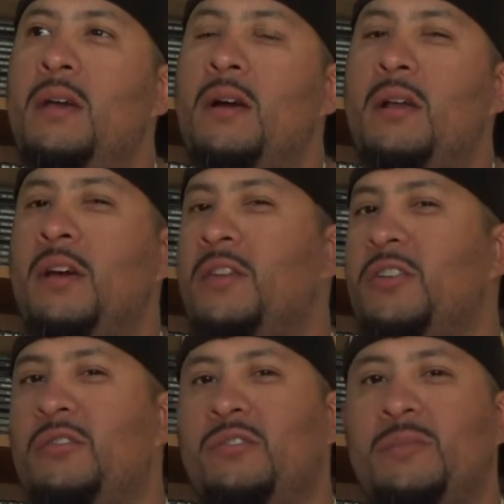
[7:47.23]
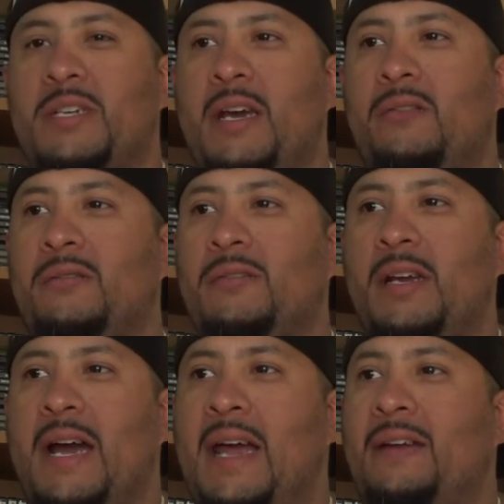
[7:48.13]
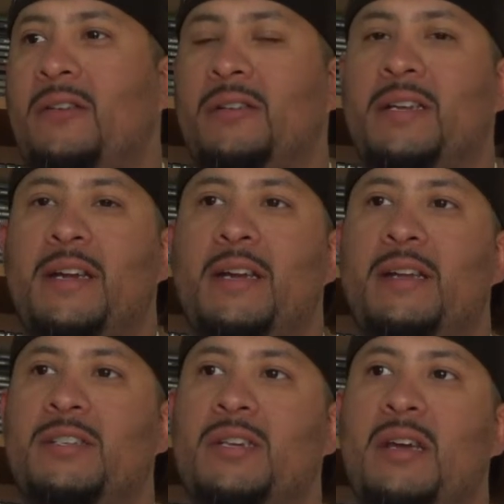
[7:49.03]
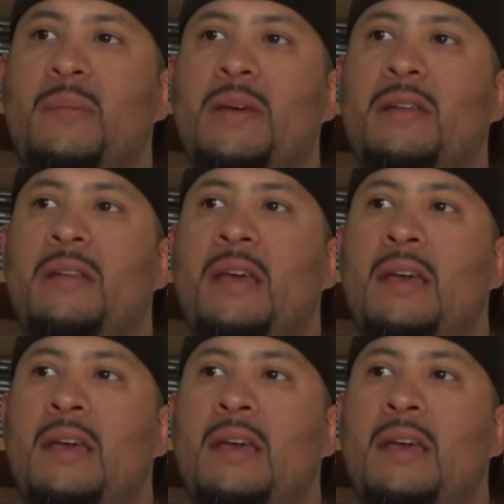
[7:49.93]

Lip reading: another YouTube channel. The guy called it a hidden gem, and